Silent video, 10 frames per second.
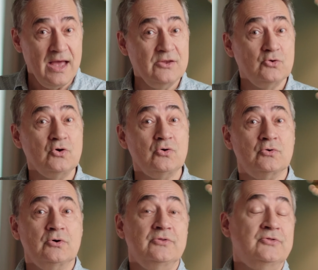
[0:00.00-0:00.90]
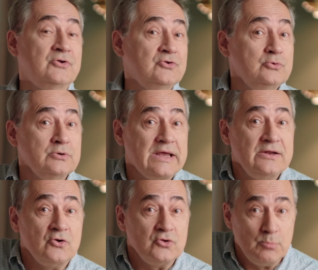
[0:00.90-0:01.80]
And you know, the new
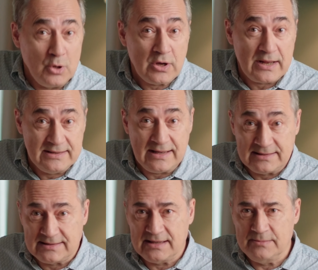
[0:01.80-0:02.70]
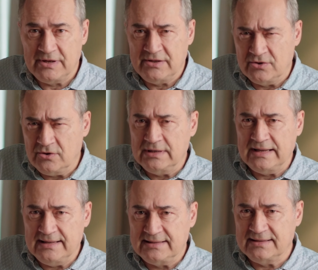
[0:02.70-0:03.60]
kid on the block at that time in the early
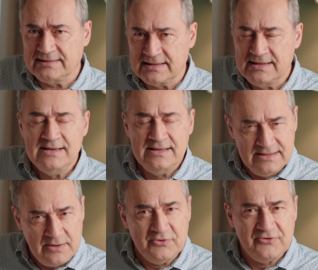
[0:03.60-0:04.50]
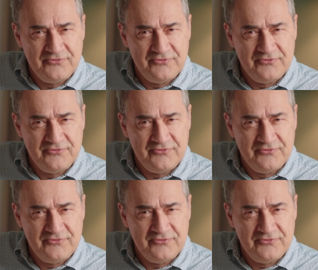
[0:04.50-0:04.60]
80s, that was